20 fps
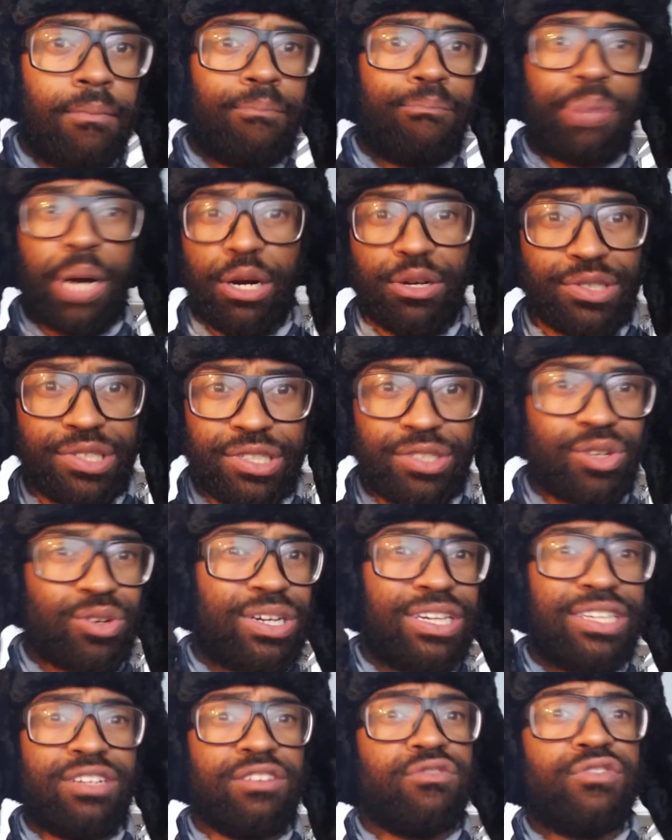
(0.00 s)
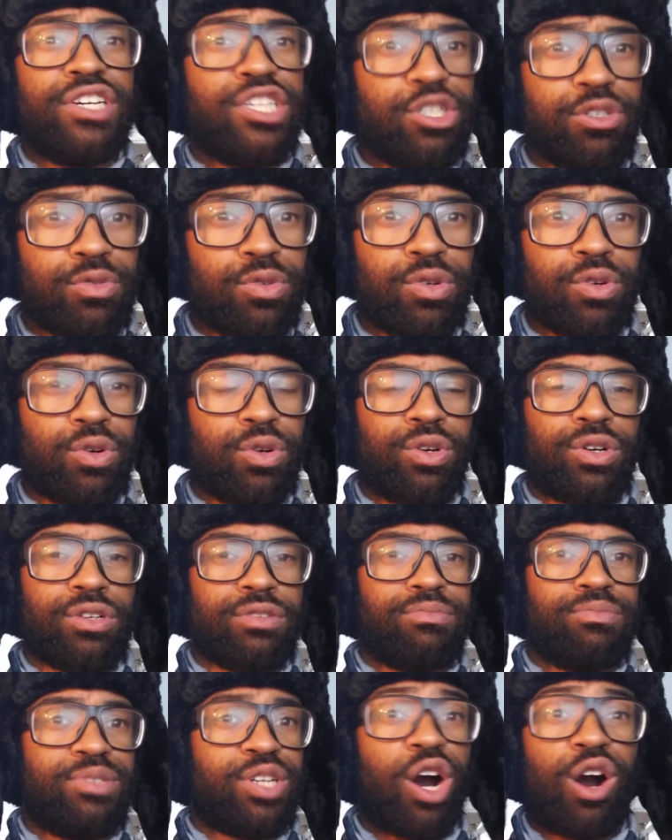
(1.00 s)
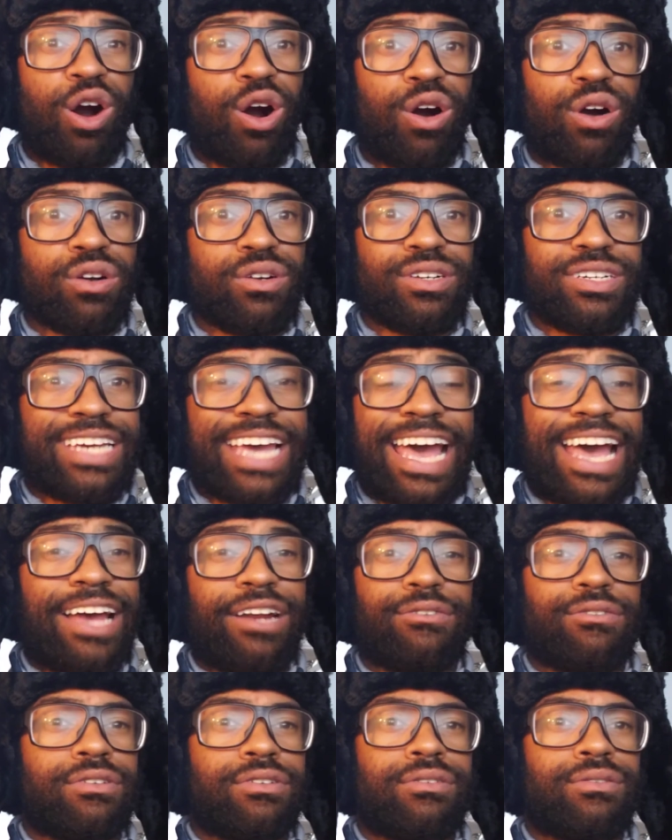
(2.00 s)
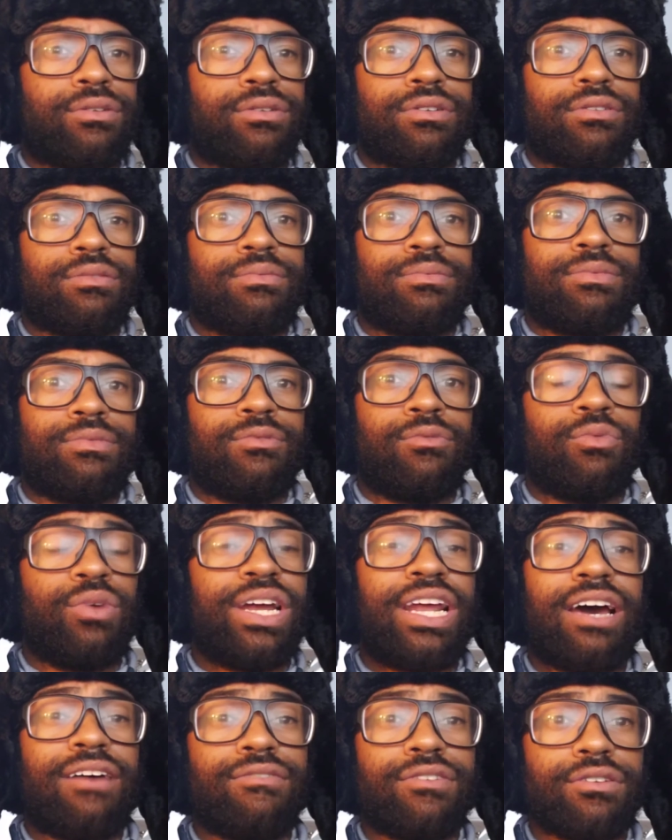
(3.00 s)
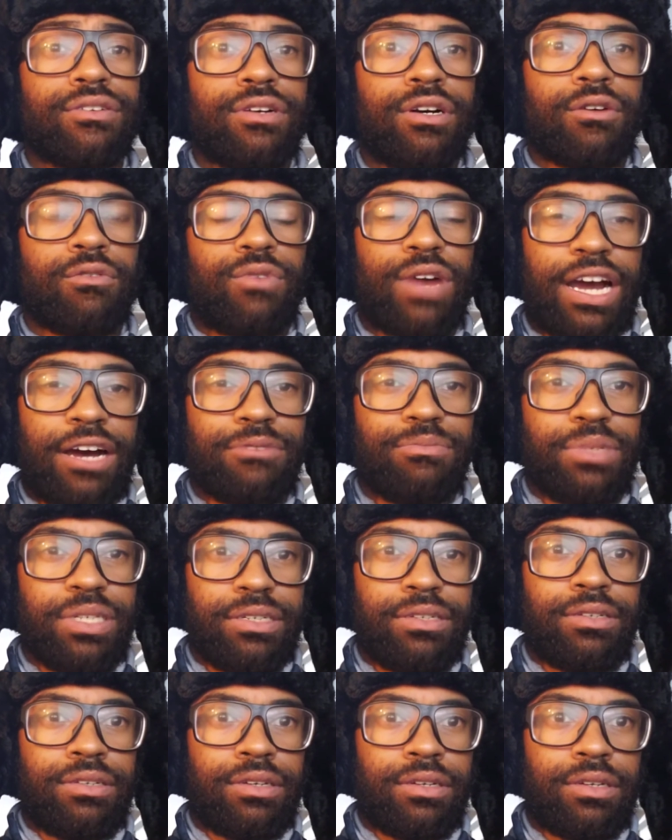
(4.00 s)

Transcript: person or individual or dog or cat or whatever around me?